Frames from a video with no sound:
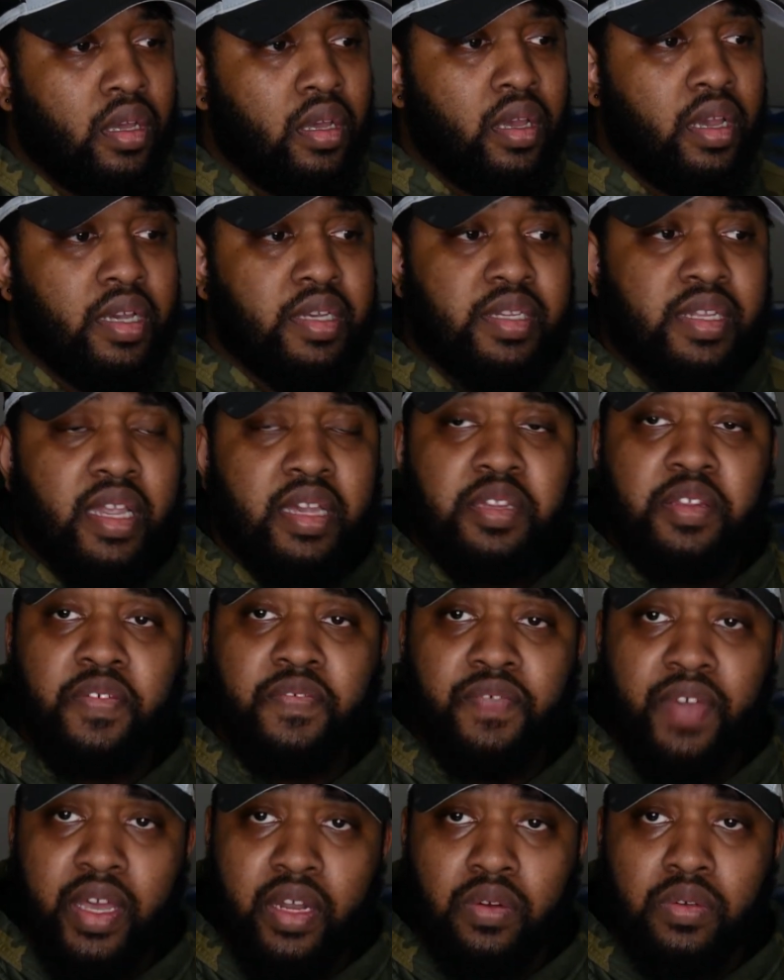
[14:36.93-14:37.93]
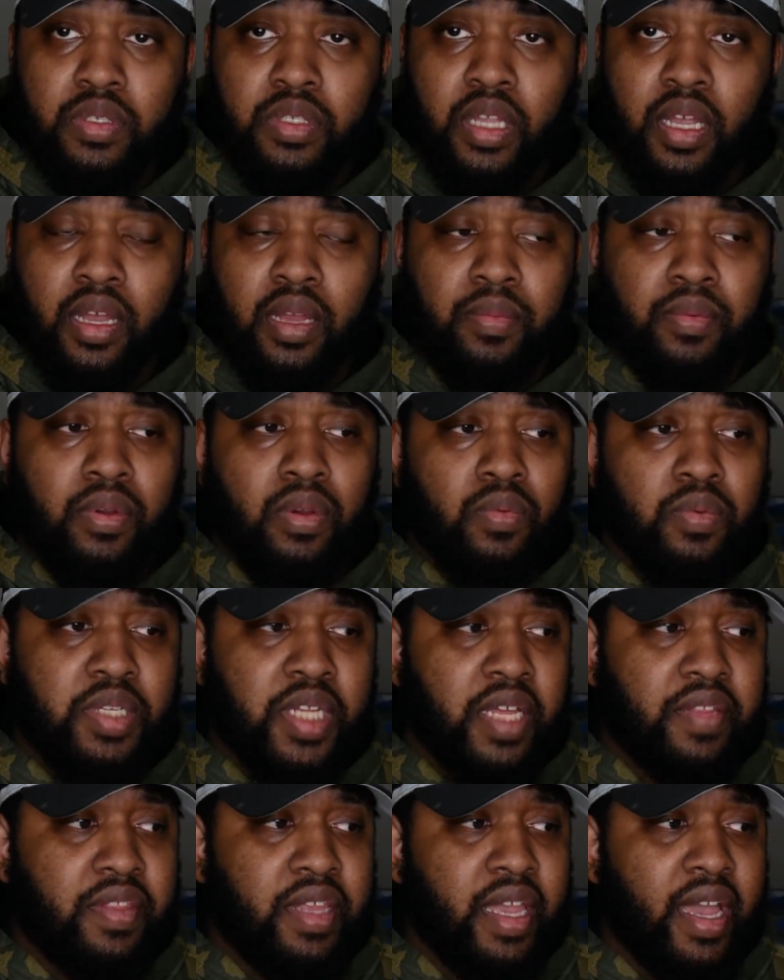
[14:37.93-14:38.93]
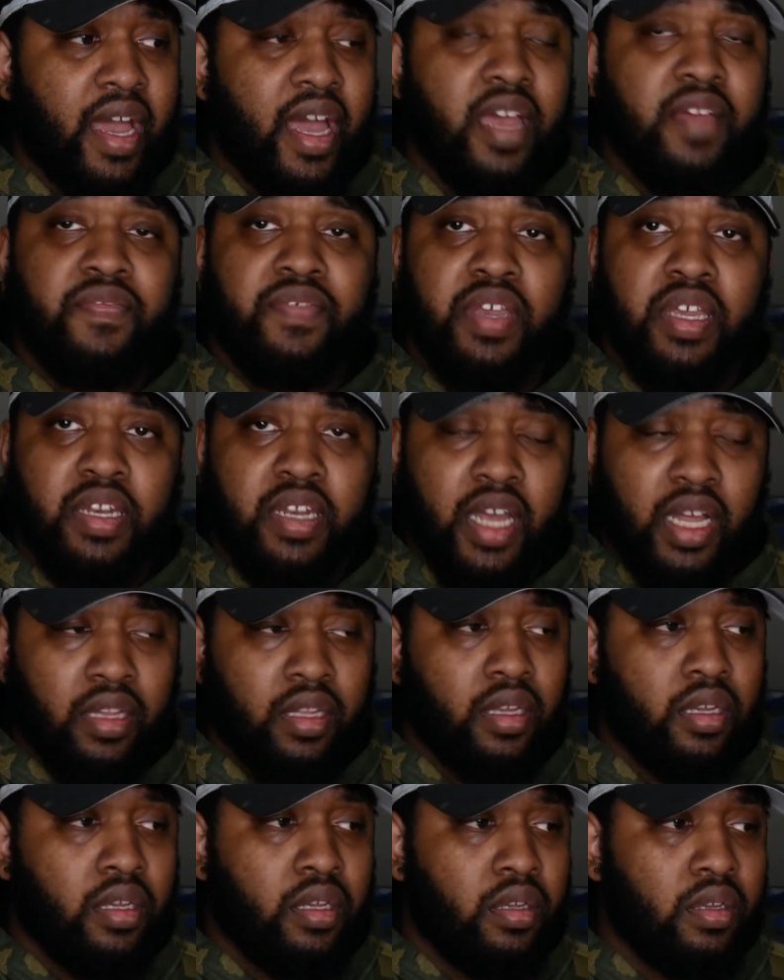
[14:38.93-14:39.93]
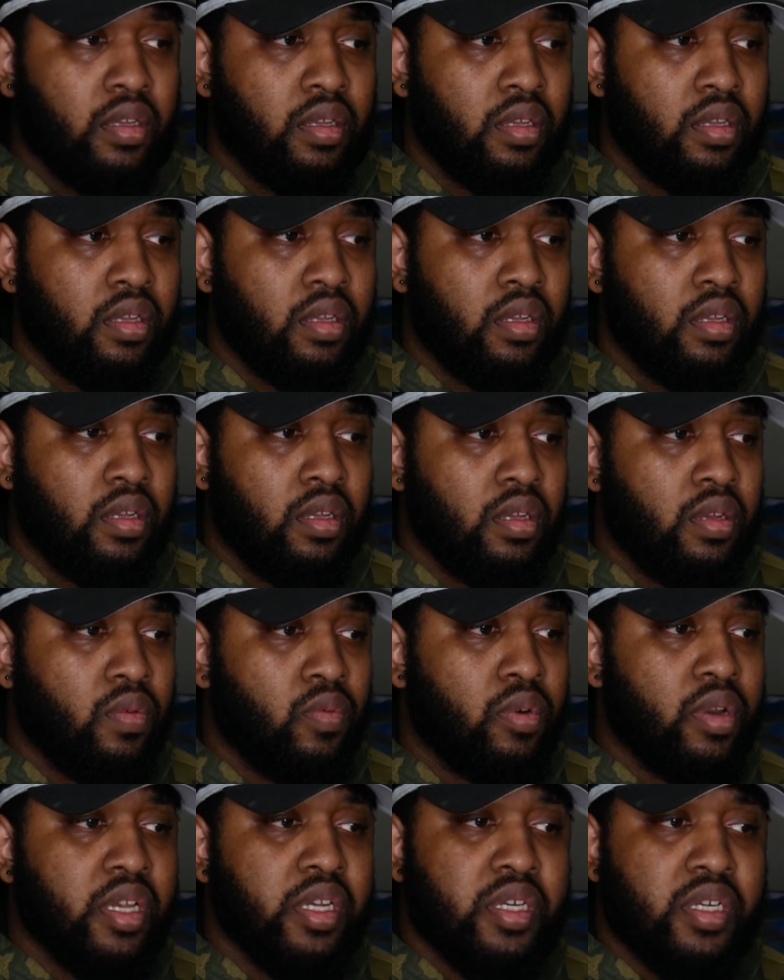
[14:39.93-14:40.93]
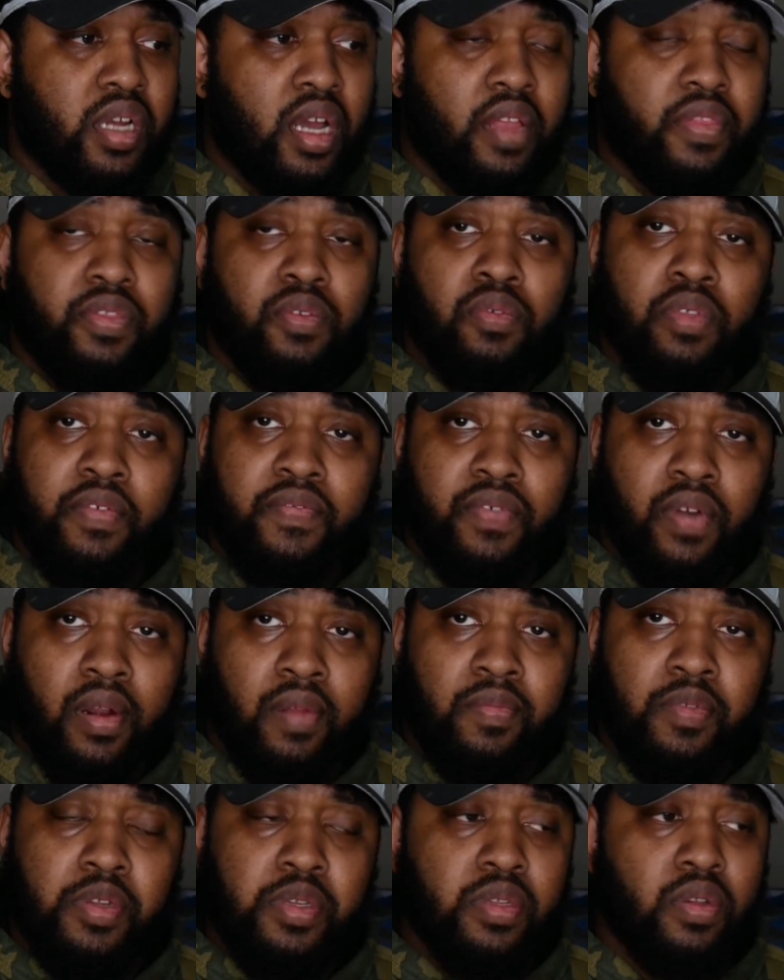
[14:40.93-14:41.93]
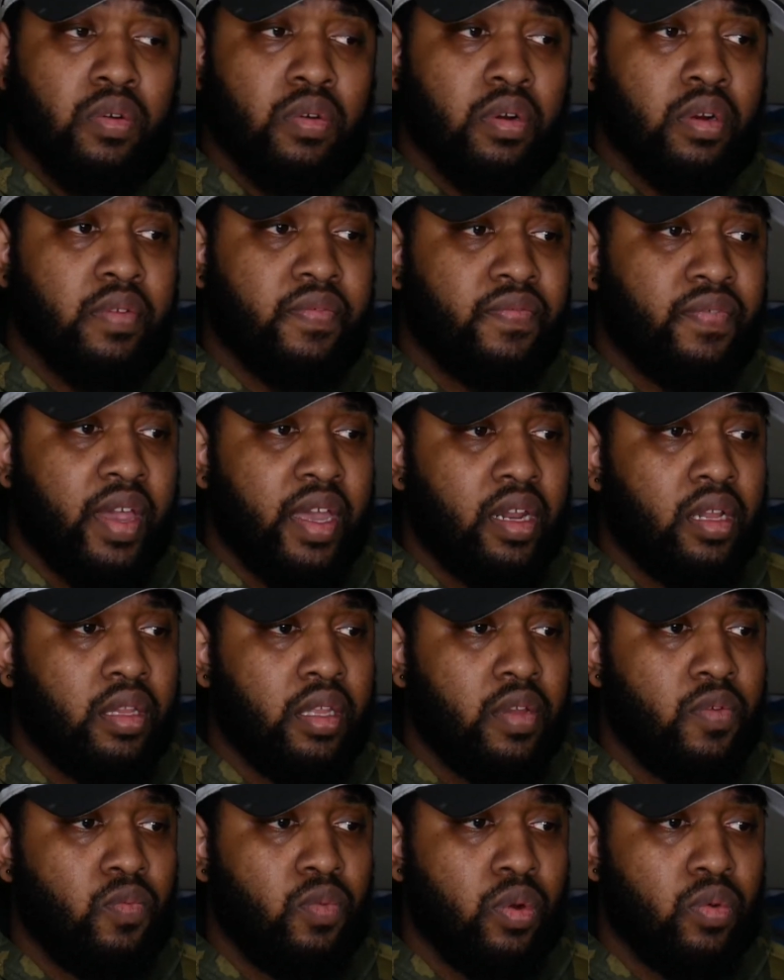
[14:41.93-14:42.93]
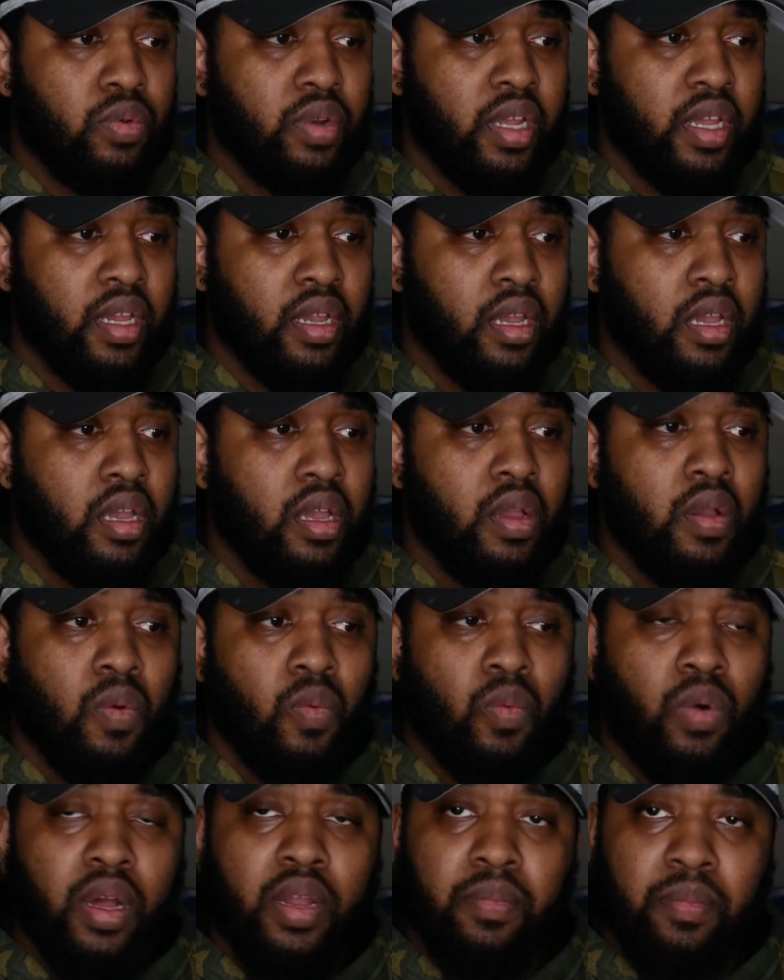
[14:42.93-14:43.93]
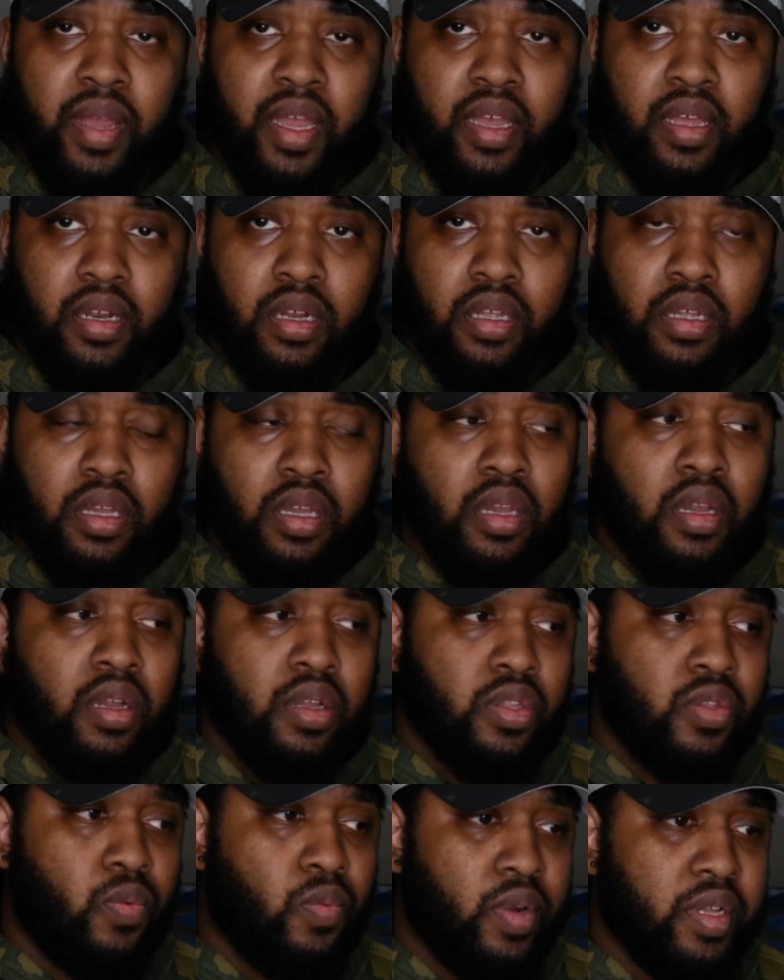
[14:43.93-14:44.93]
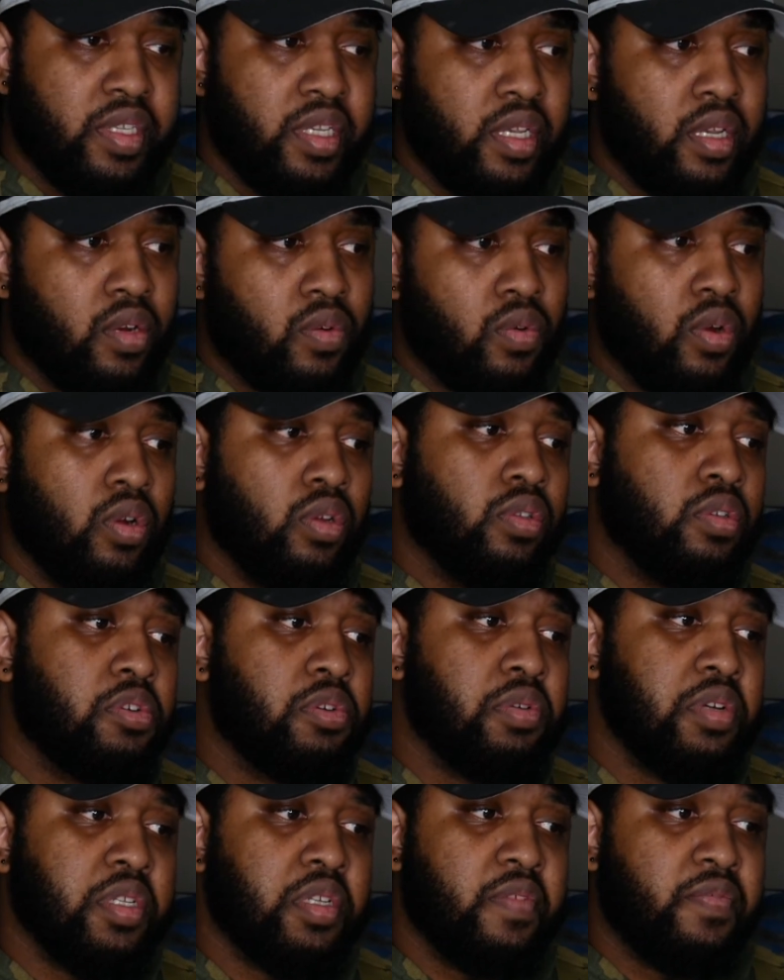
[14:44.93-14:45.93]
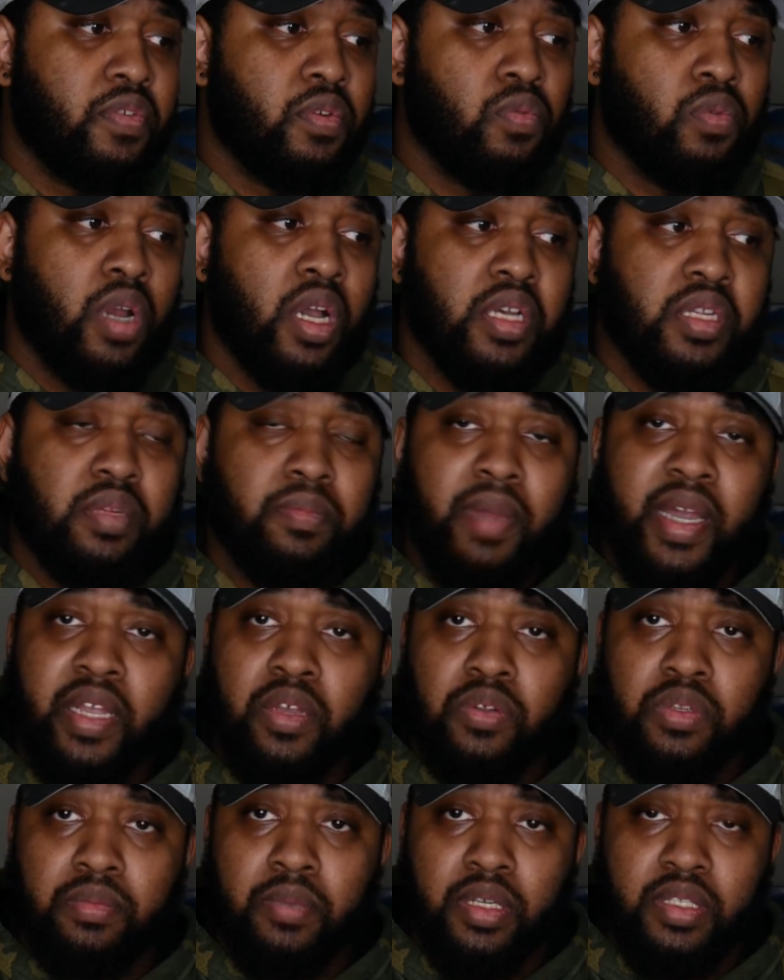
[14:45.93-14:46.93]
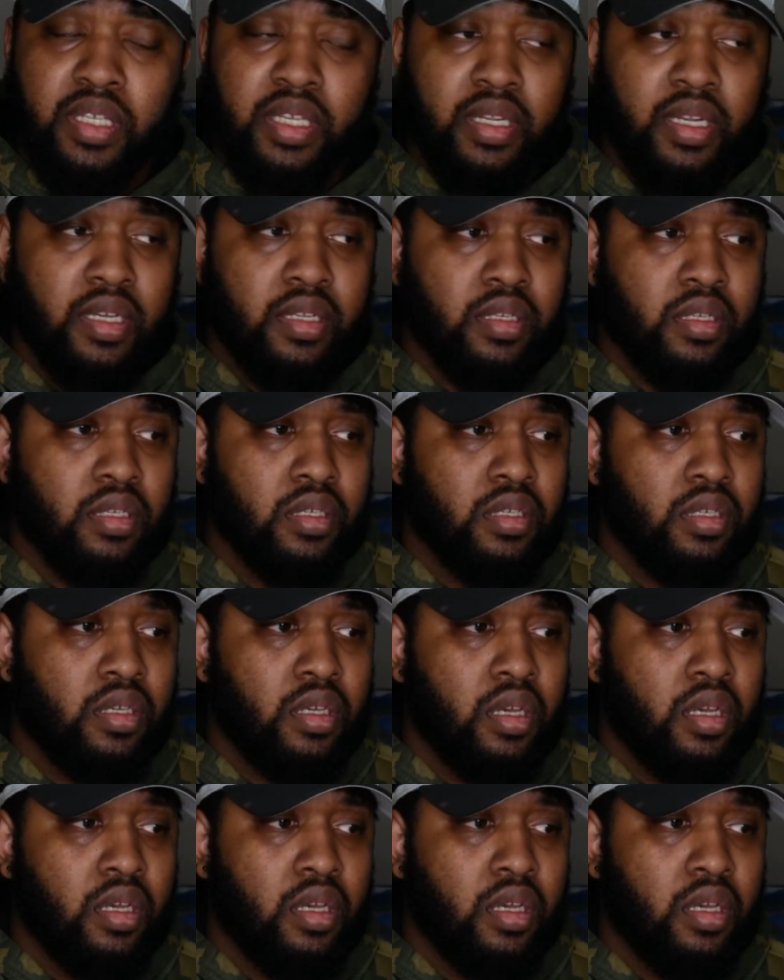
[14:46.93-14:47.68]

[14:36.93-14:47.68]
His next fatal stop was at the IV Deli, where he shot through the front of the store, fatally wounding one man, 20-year-old Christopher Ross Michaels Martinez,